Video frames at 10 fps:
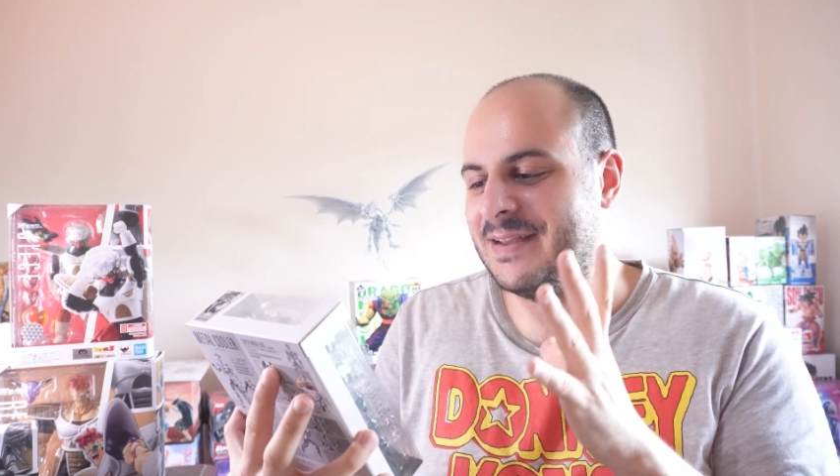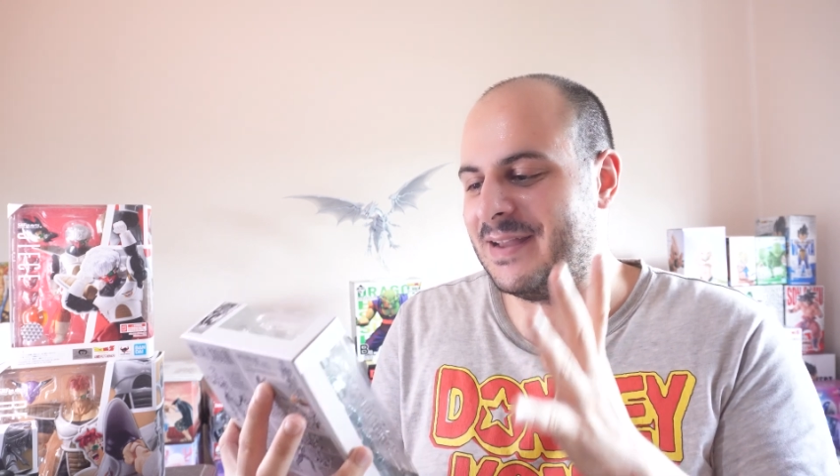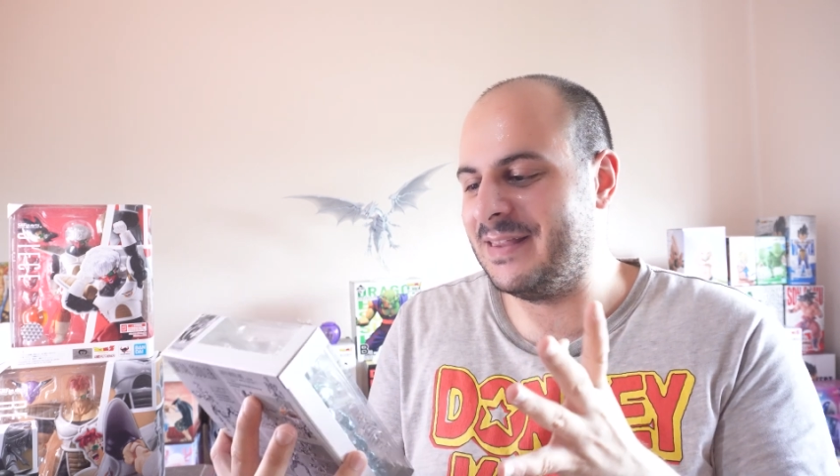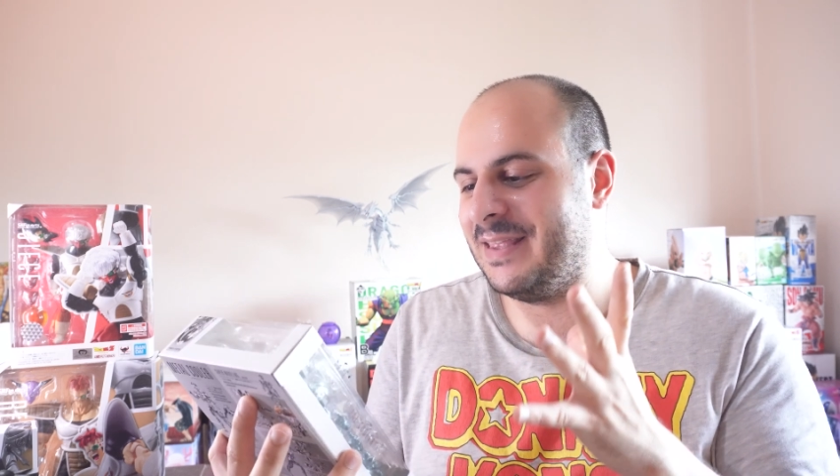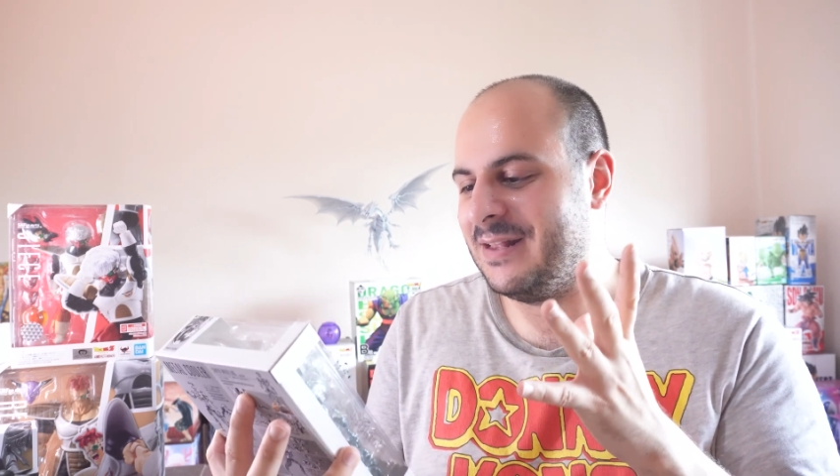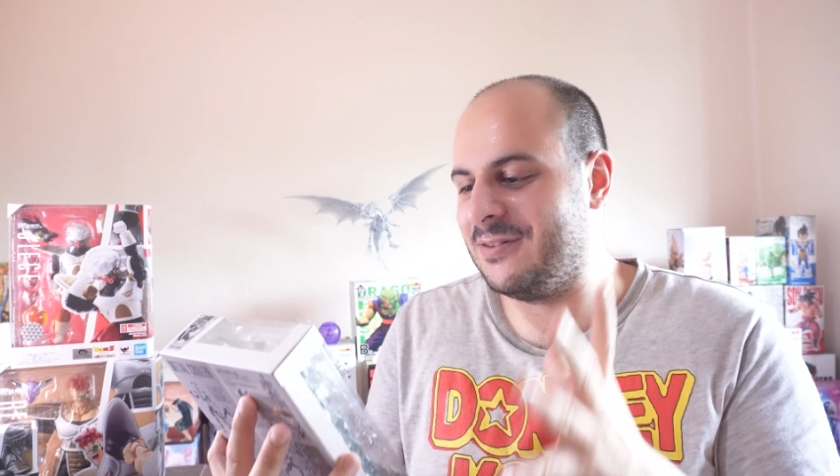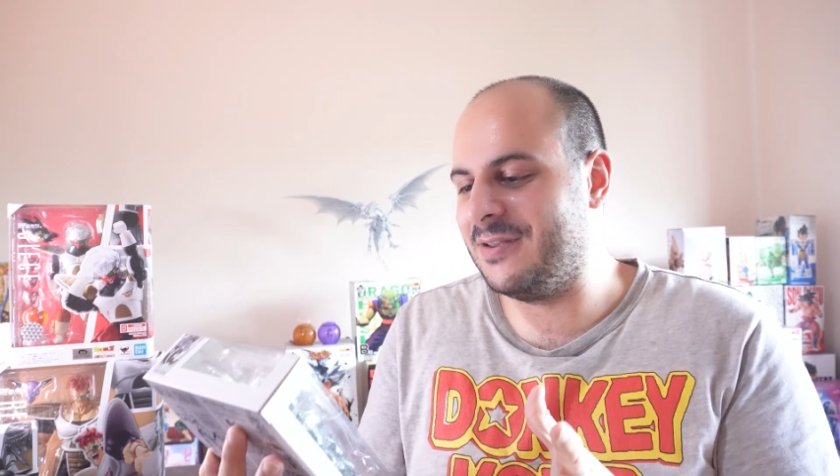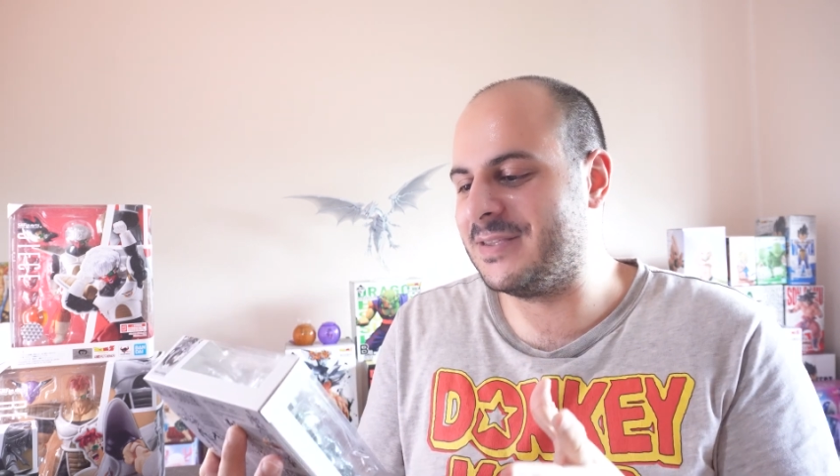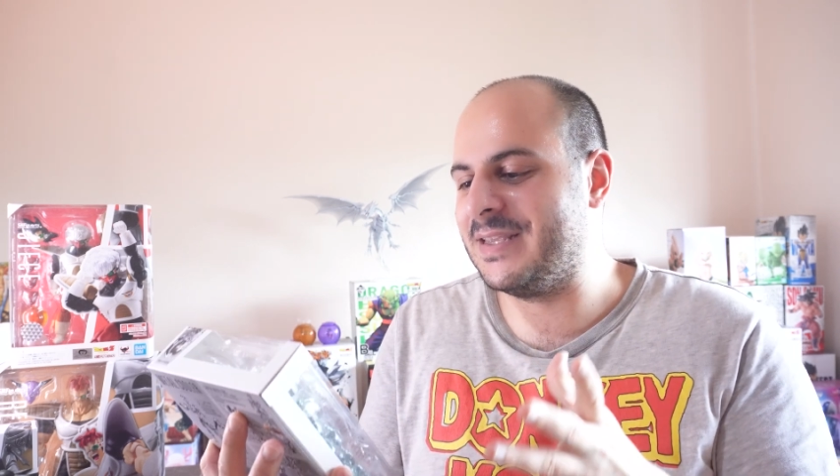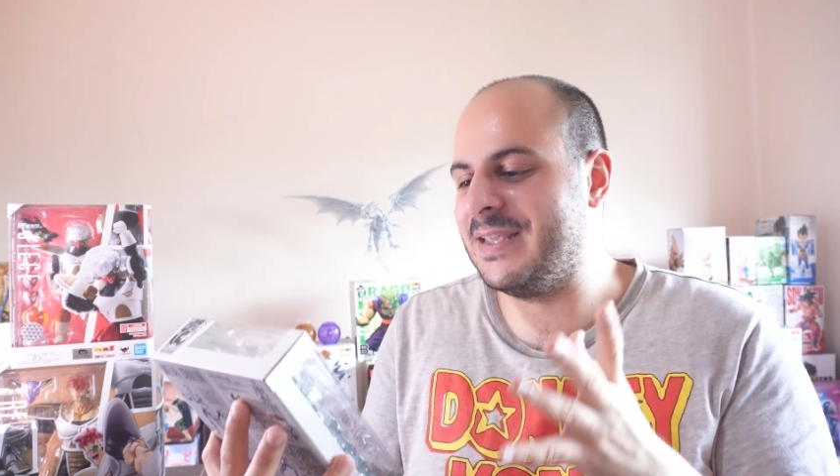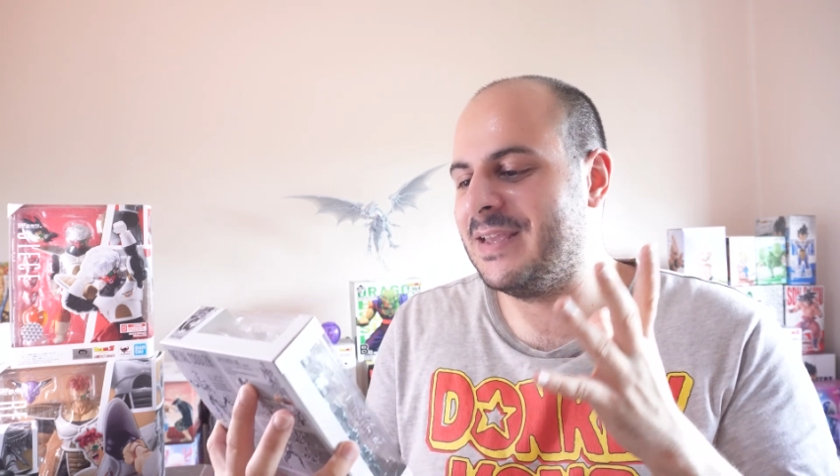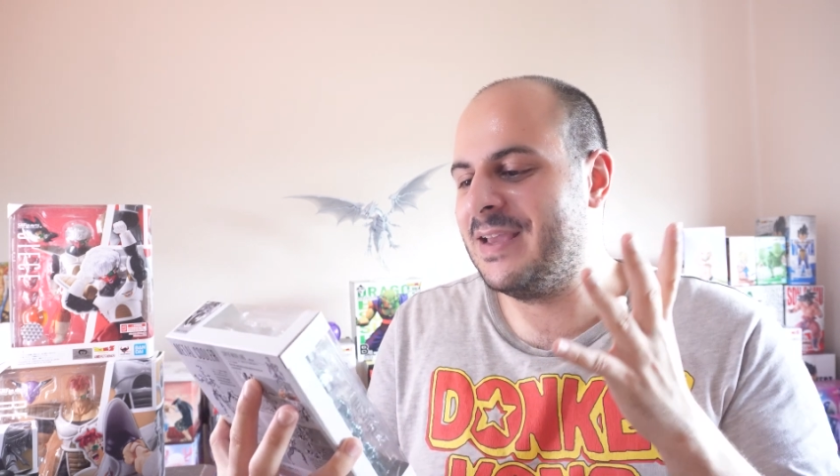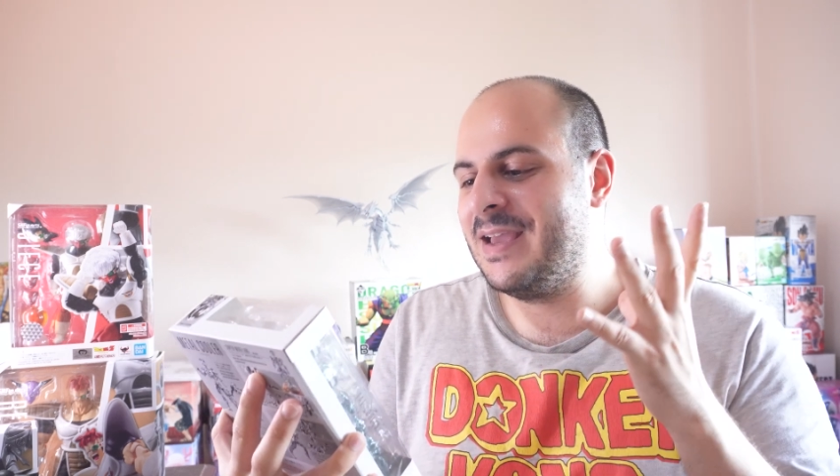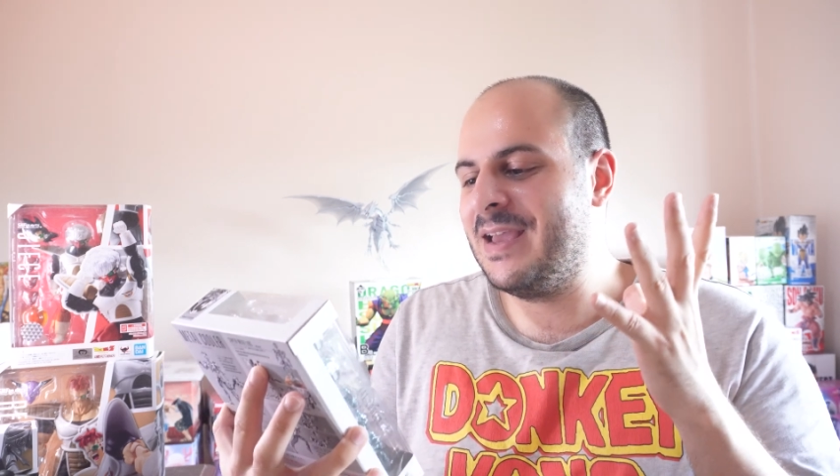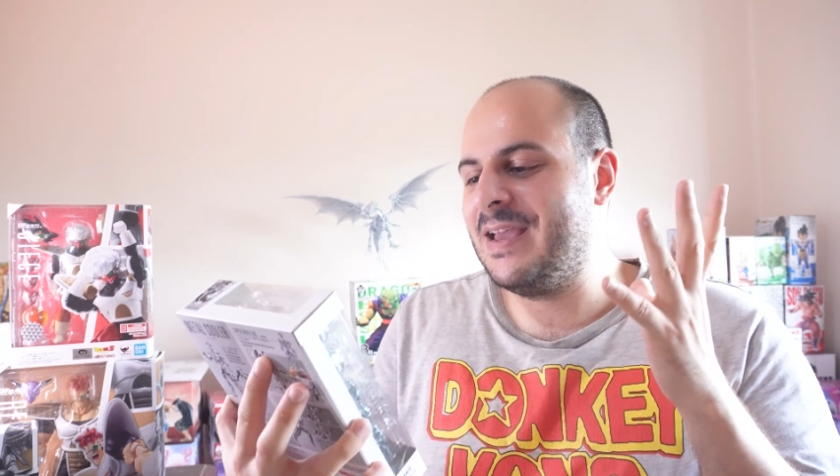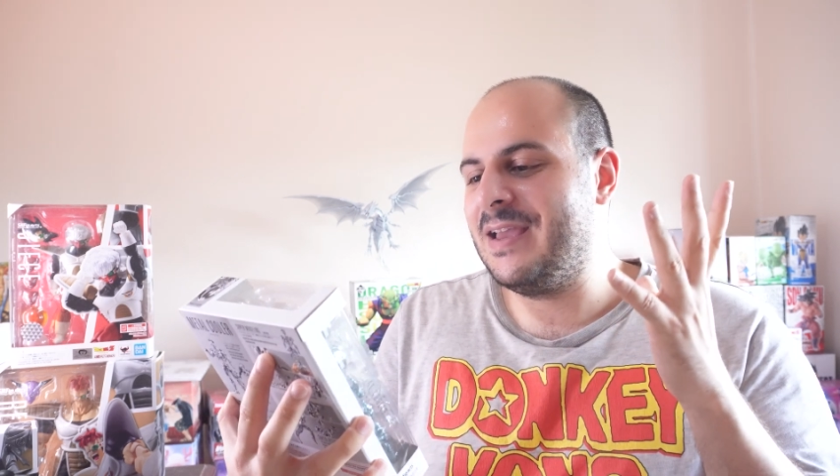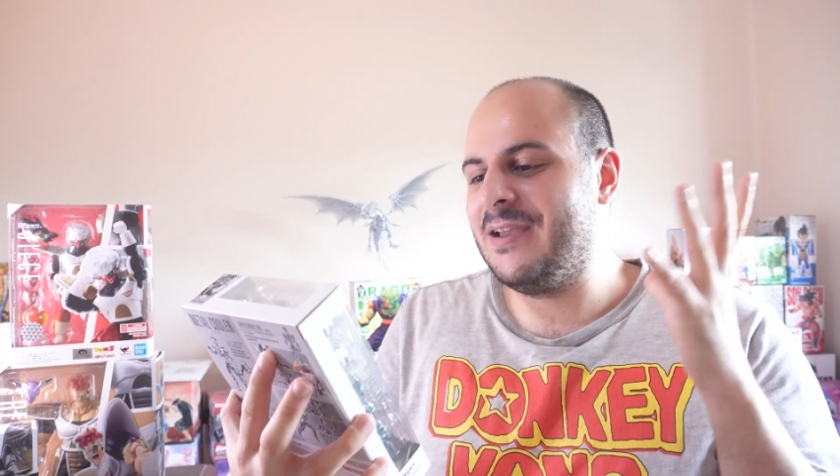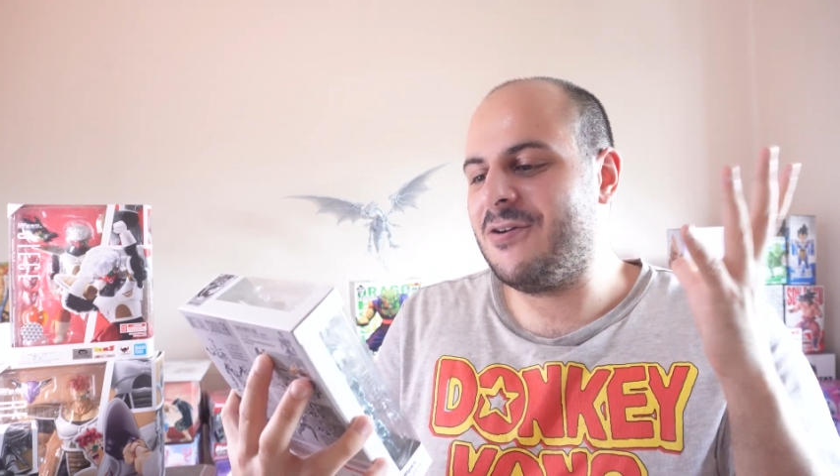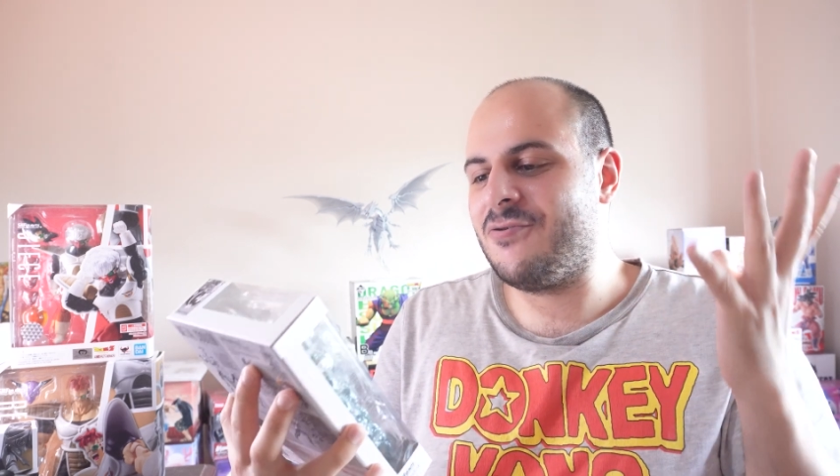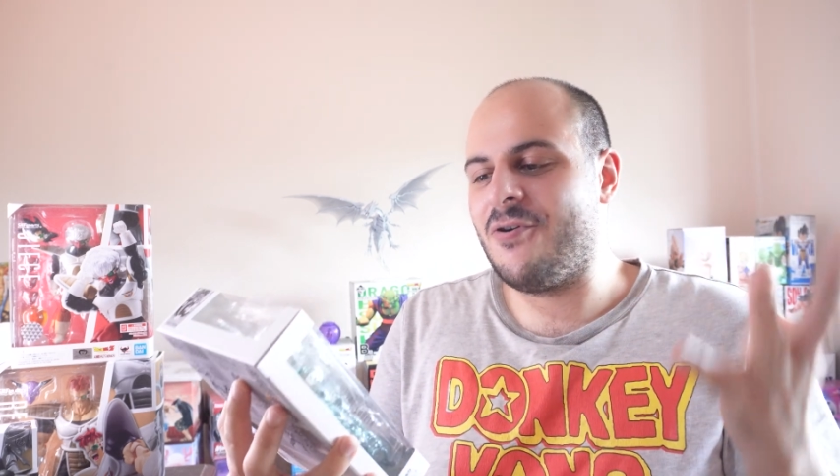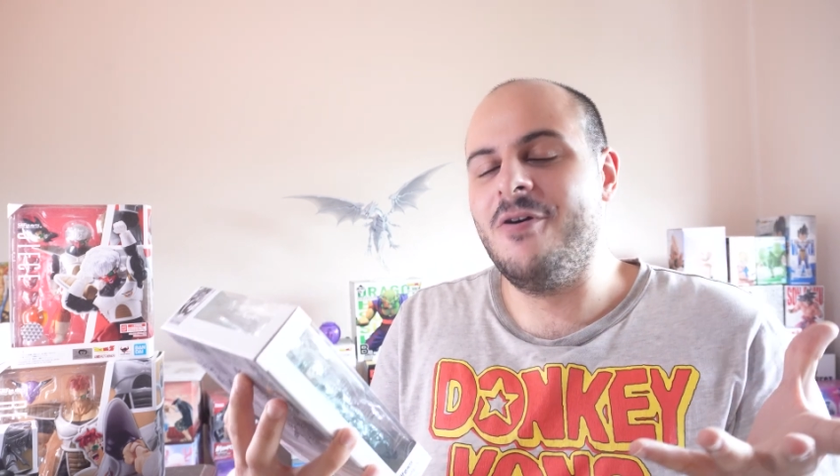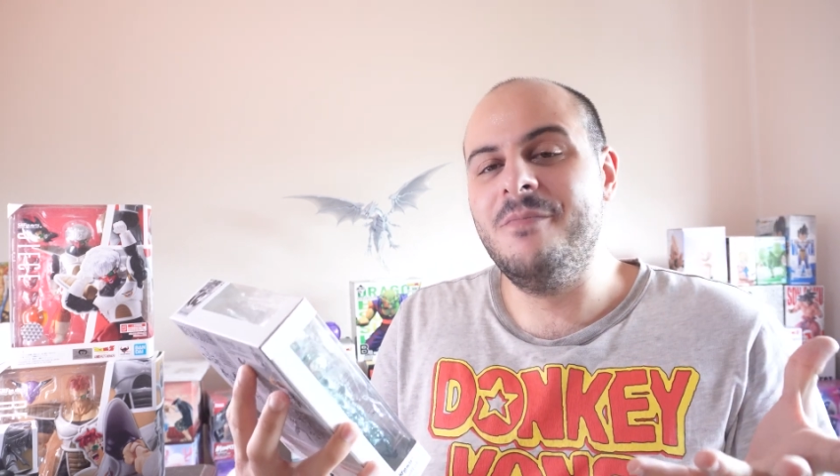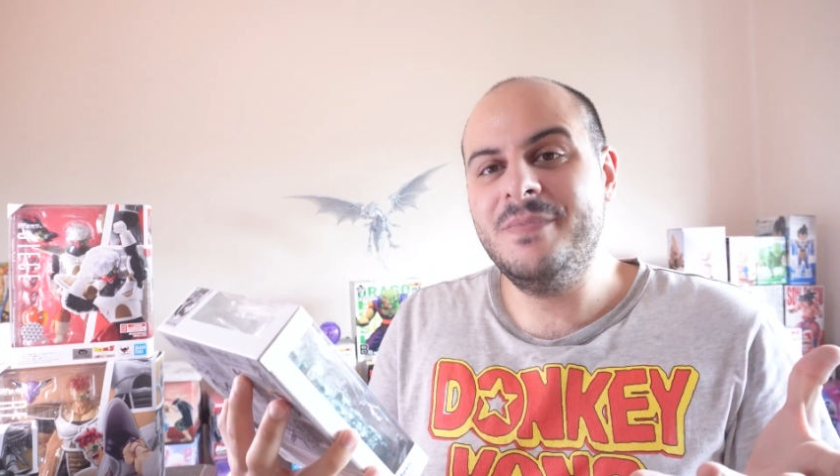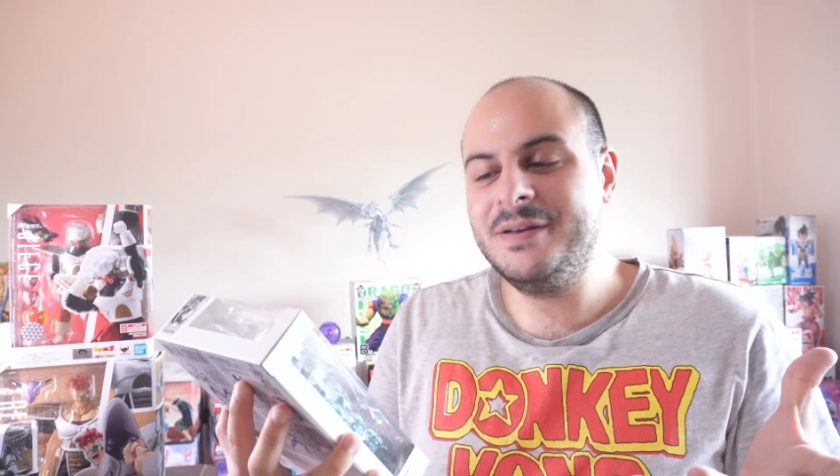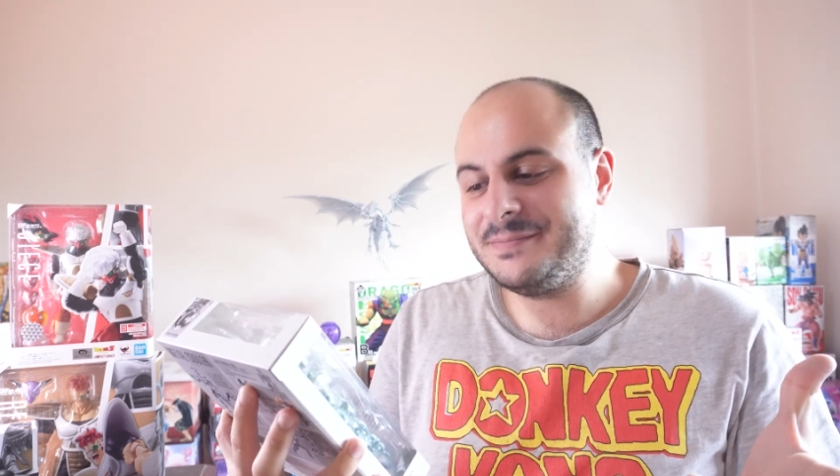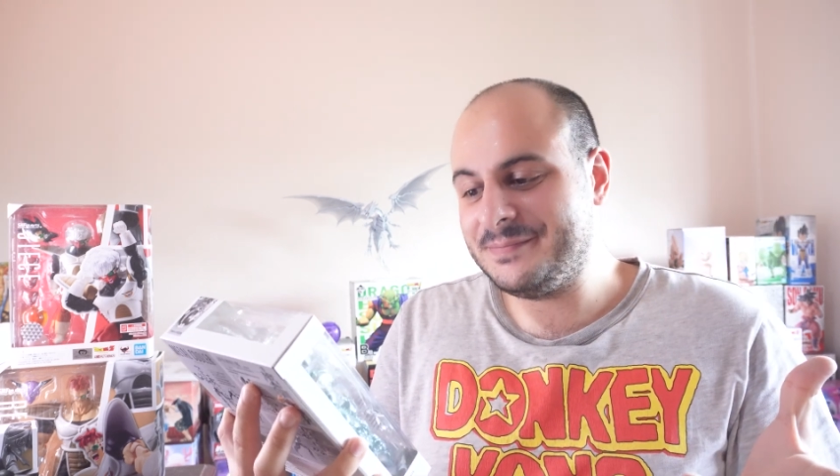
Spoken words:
highly glossy chrome,